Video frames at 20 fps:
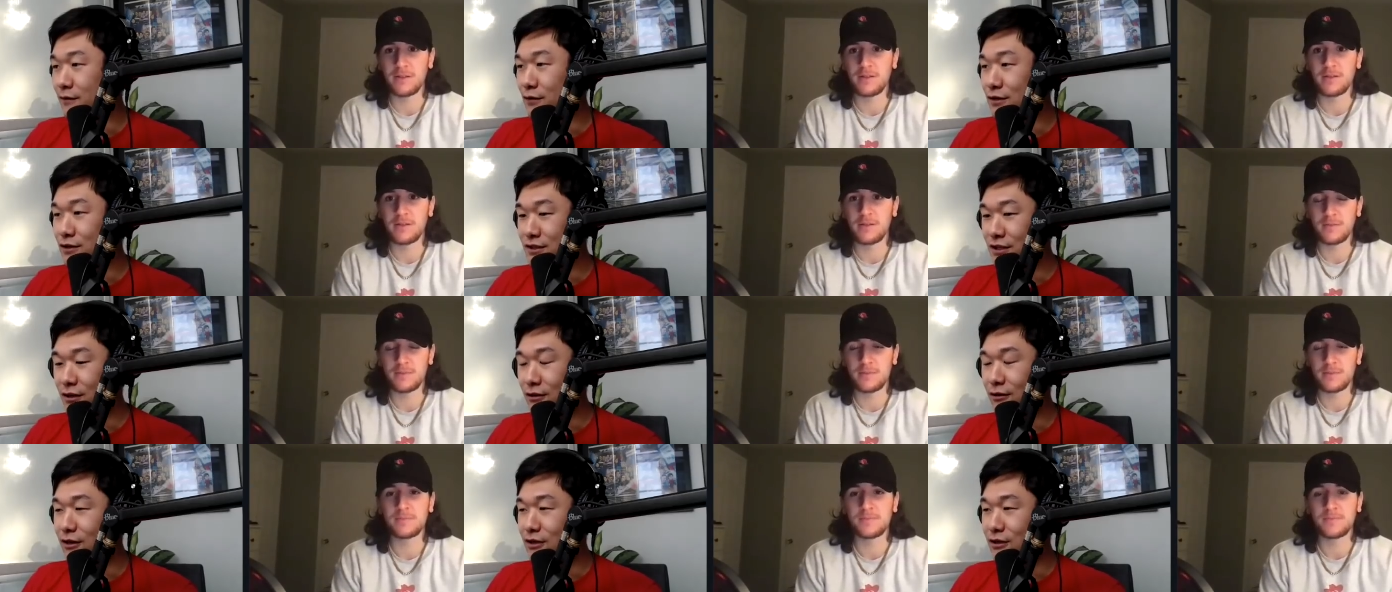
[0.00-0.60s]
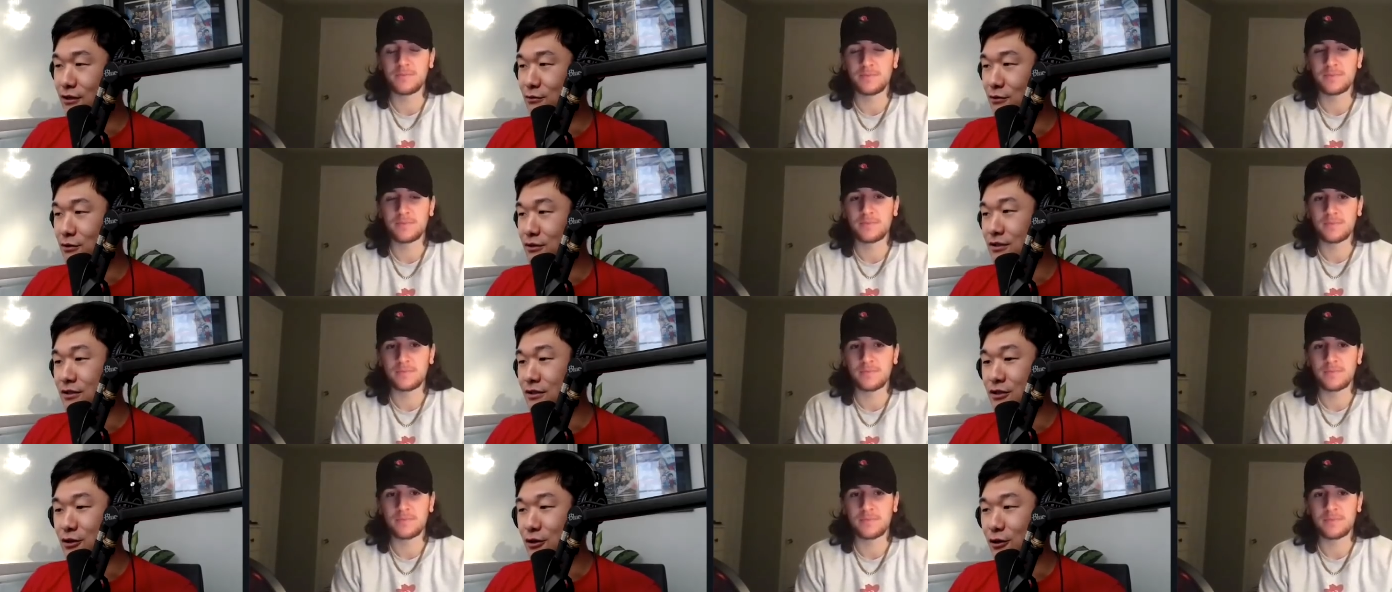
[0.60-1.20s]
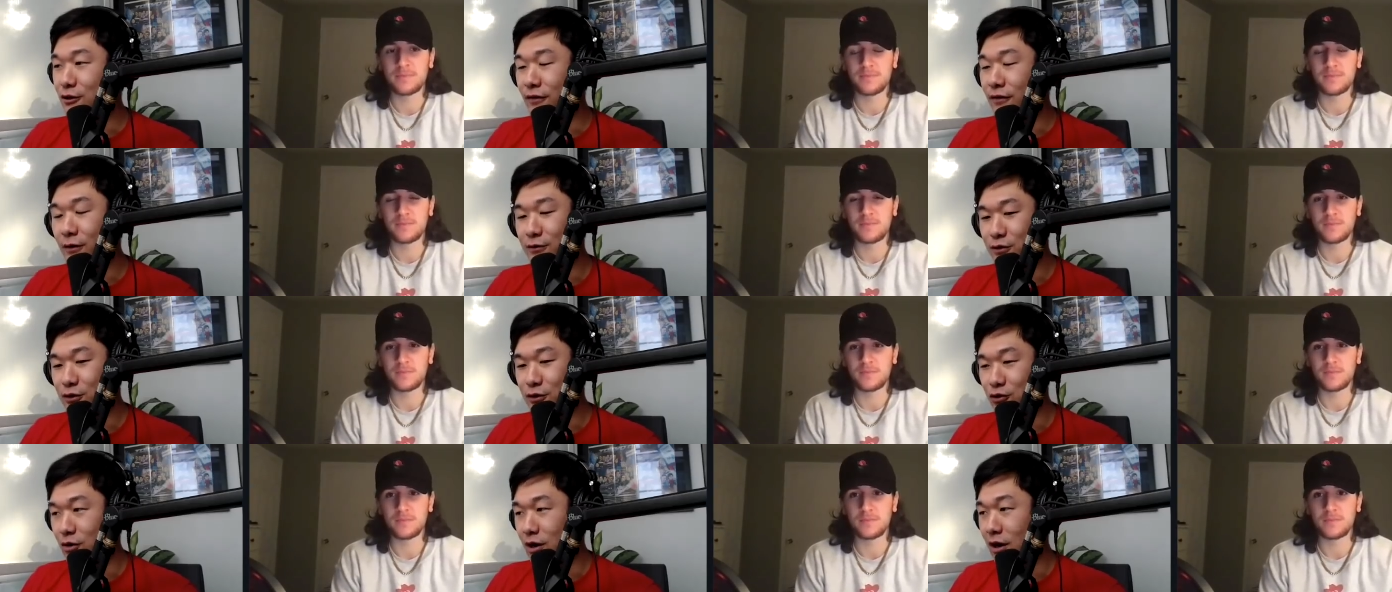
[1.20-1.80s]
Speaker 1: a seller. I just wasn't sure if I
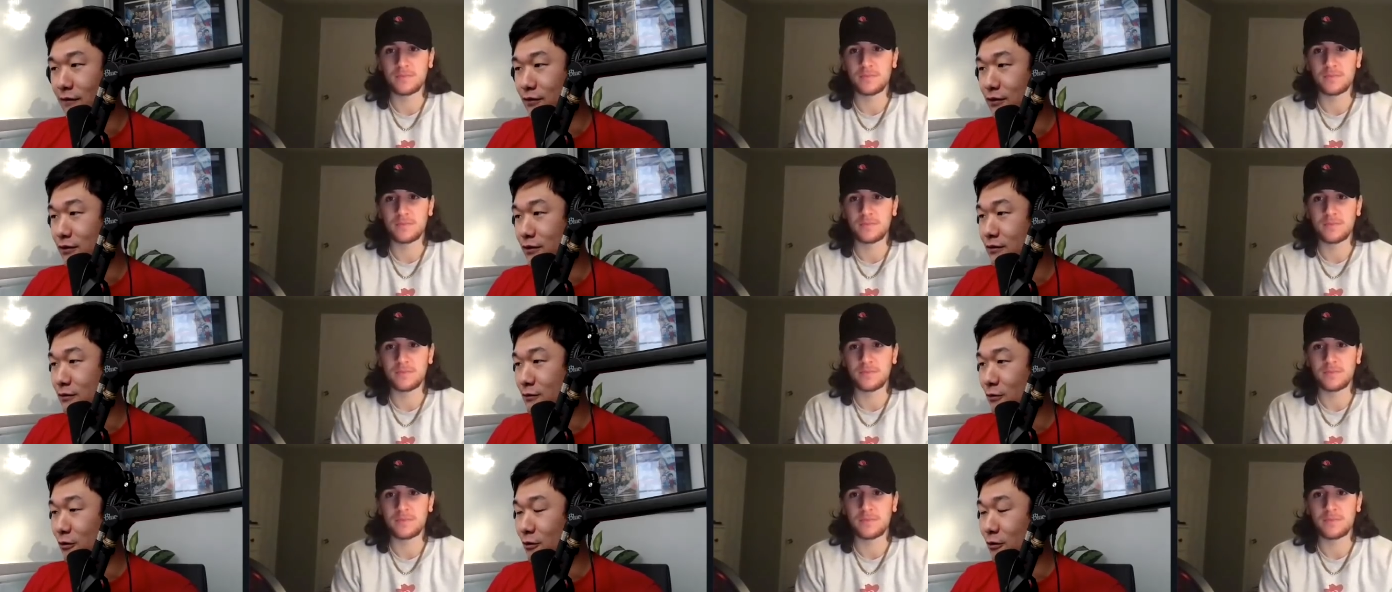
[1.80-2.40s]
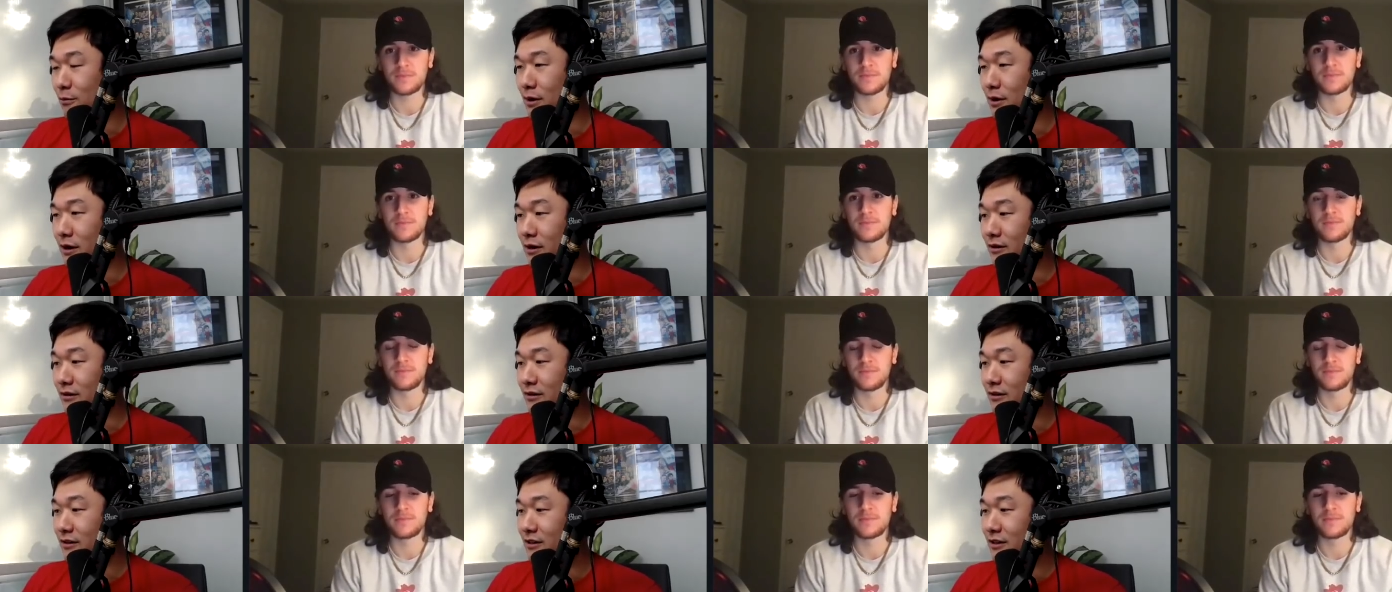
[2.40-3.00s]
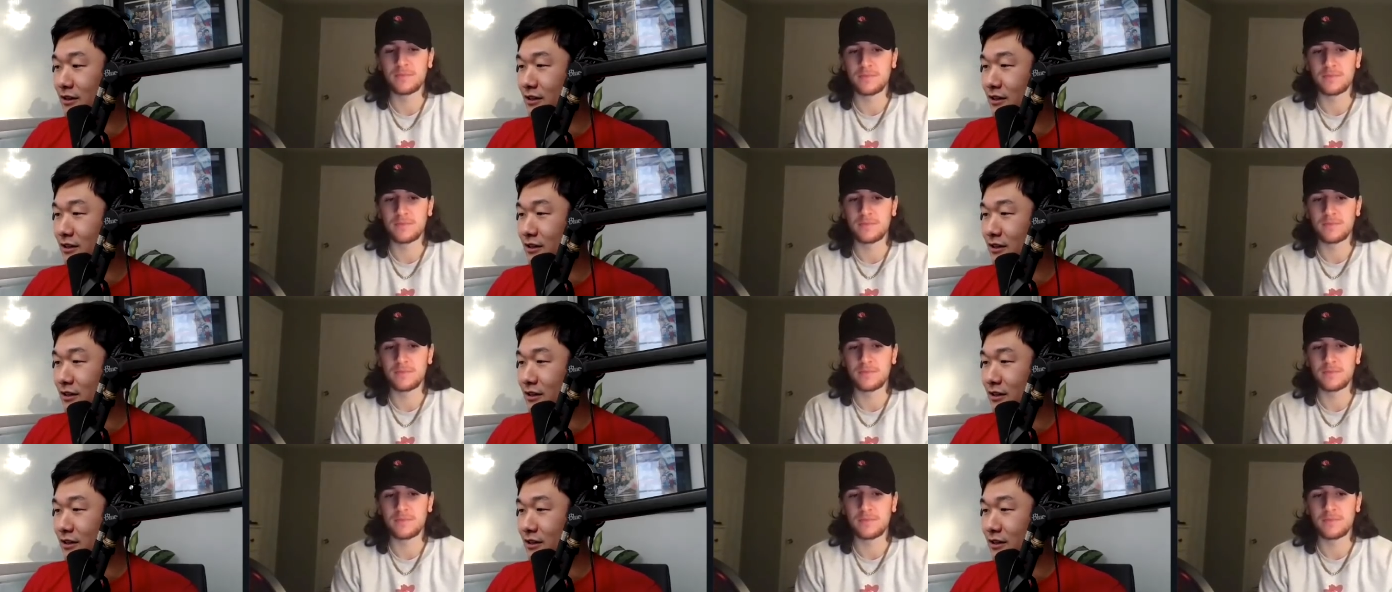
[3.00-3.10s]
was a drafter or a mm-hmm. buyer. Mm-hmm.